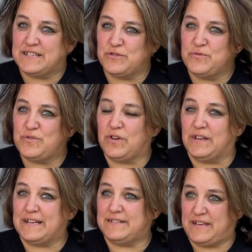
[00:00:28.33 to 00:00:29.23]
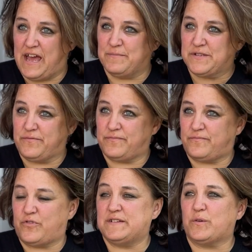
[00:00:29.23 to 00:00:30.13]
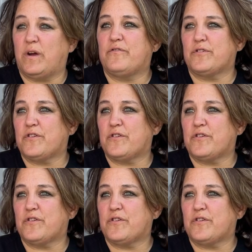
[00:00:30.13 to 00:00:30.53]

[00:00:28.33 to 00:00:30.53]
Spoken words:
to collect tabs as a way for the